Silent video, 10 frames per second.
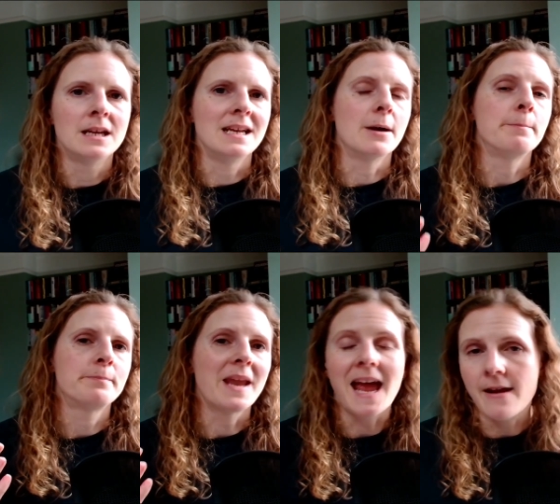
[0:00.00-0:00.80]
Now,
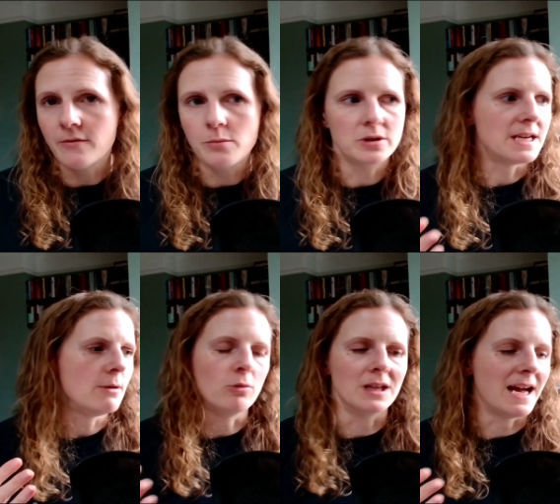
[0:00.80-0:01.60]
everybody
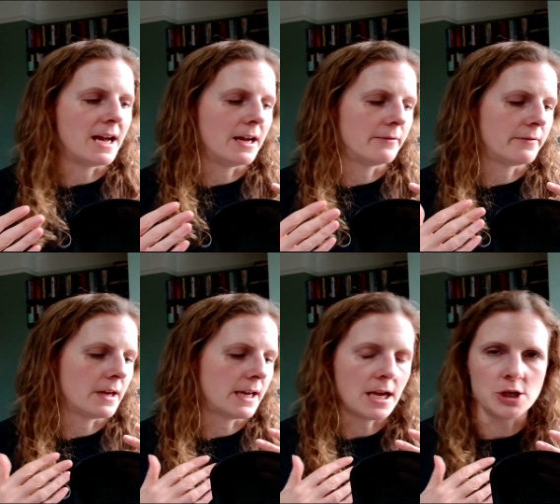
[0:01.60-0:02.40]
will have
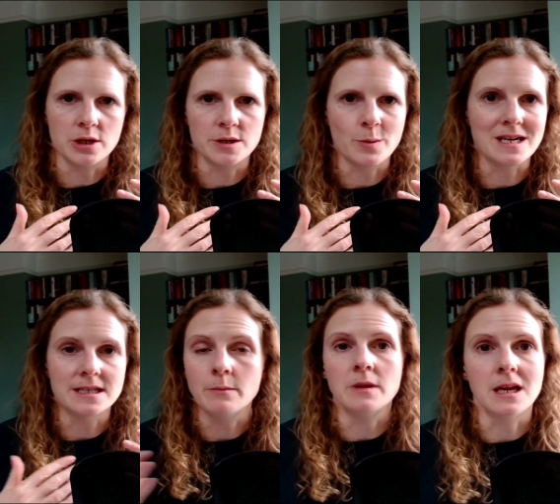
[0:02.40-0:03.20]
occasions when
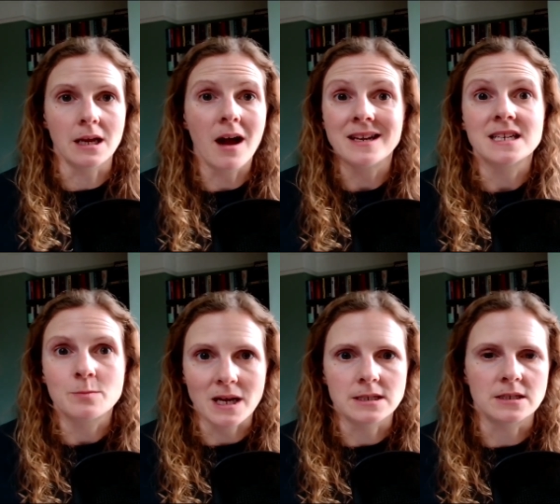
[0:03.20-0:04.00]
something
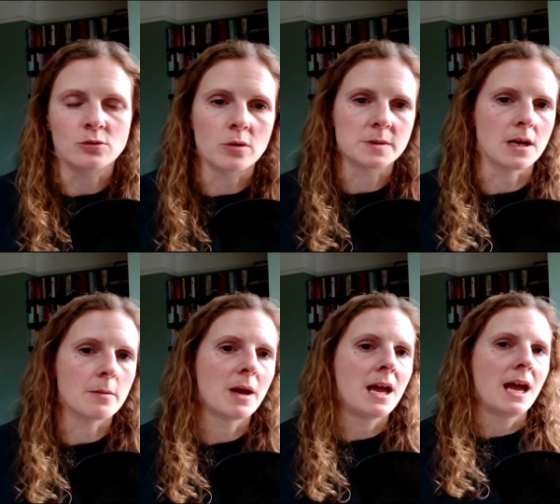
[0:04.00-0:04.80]
unexpected crops
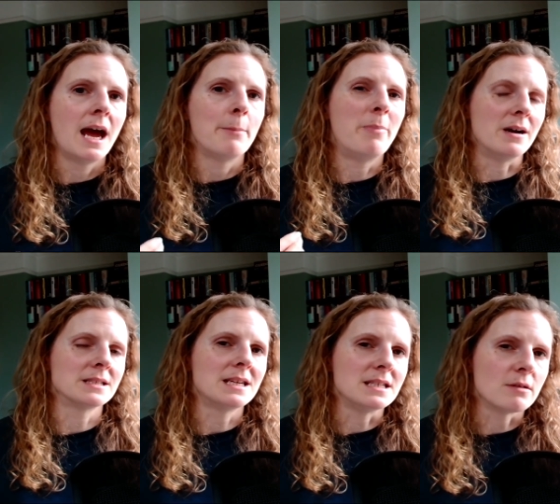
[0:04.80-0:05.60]
up,
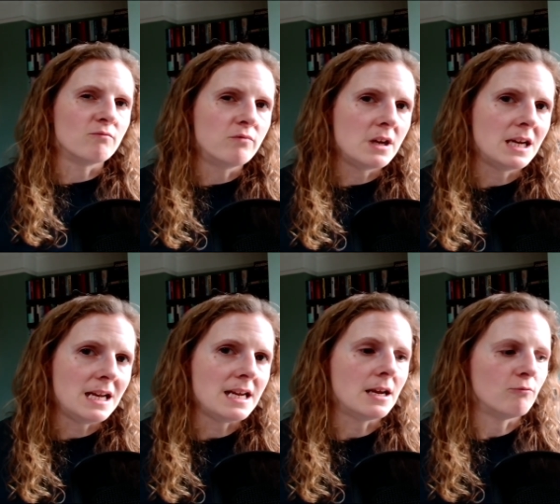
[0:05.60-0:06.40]
but it's a
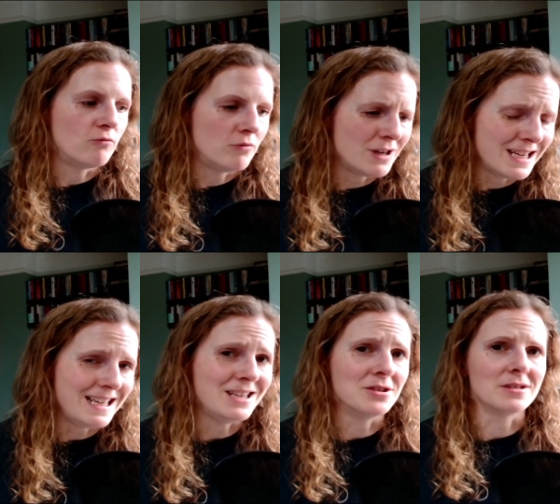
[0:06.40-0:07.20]
really,
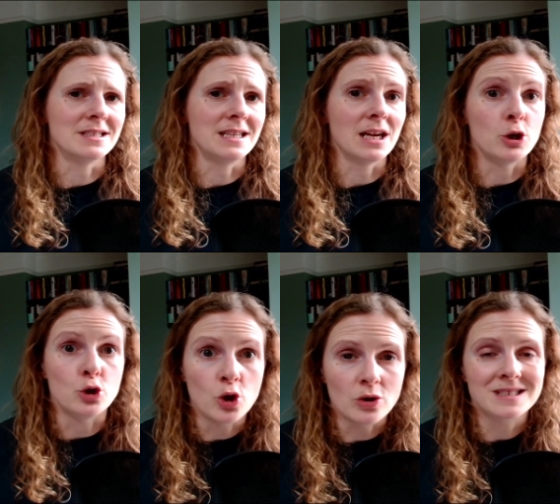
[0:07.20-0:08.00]
really good idea
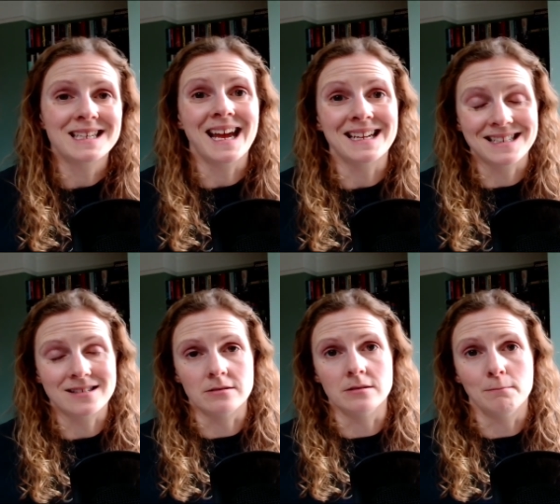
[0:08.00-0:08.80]
not to
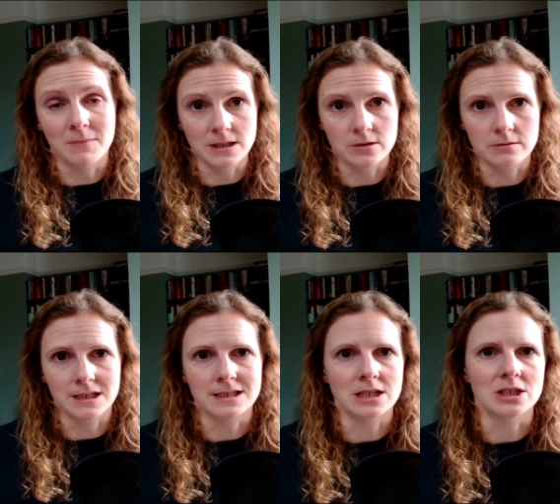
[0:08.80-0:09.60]
cancel
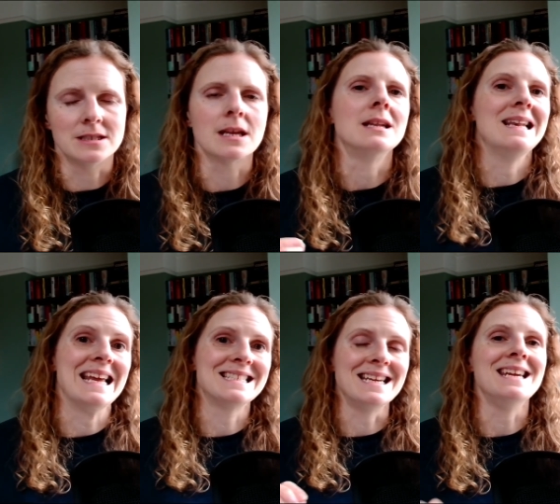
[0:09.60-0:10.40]
mentoring sessions
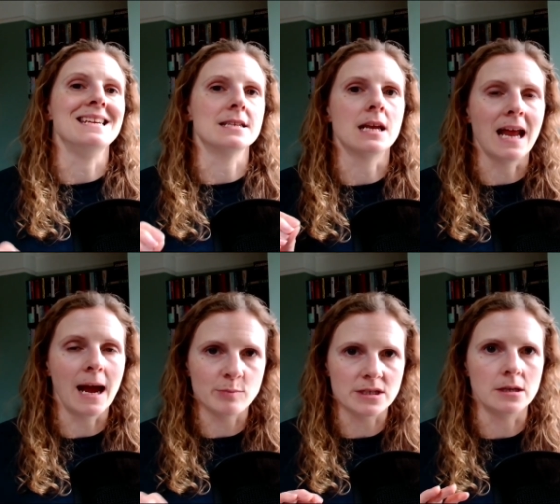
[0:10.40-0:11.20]
unless it is an
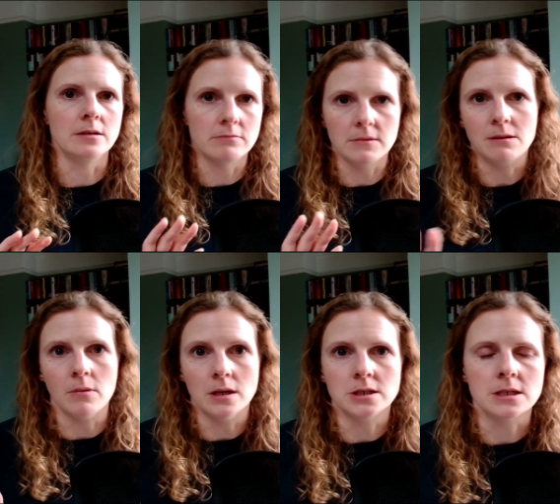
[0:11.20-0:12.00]
absolute
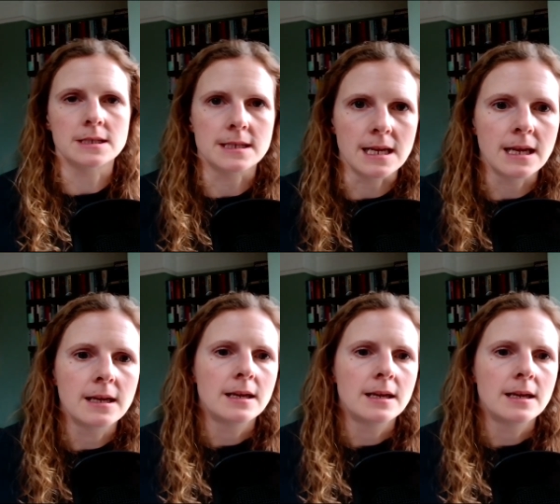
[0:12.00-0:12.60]
emergency.